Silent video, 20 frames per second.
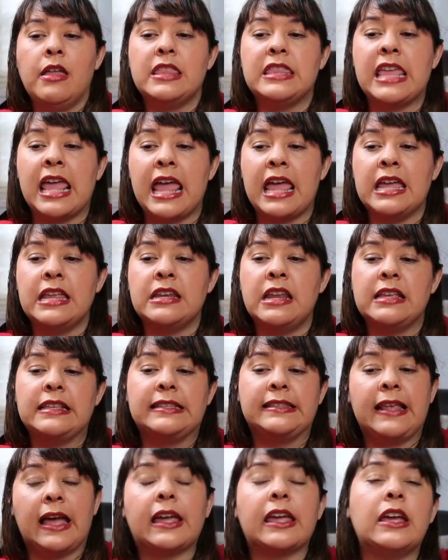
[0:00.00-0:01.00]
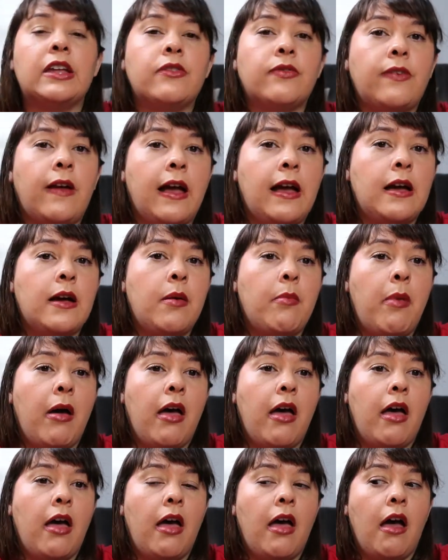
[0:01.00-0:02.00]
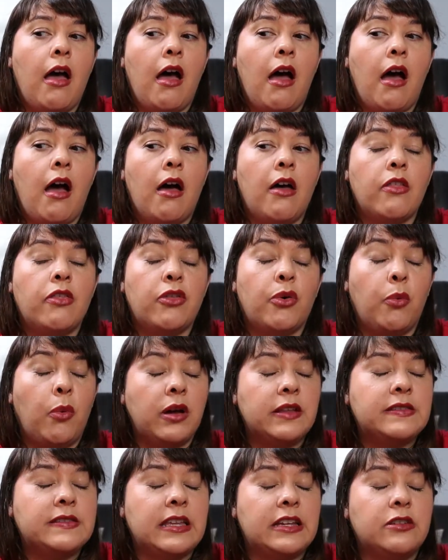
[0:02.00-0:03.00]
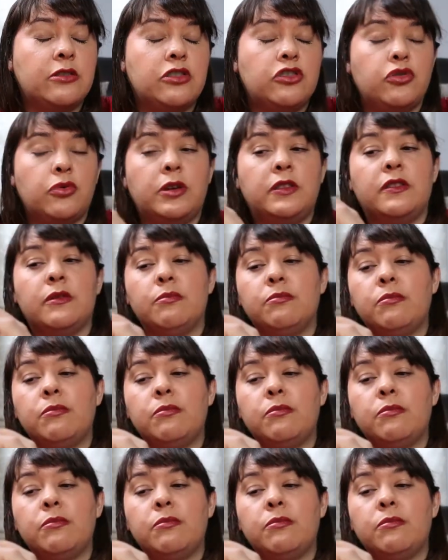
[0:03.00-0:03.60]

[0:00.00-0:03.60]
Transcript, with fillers: Then second from the ones I enjoyed the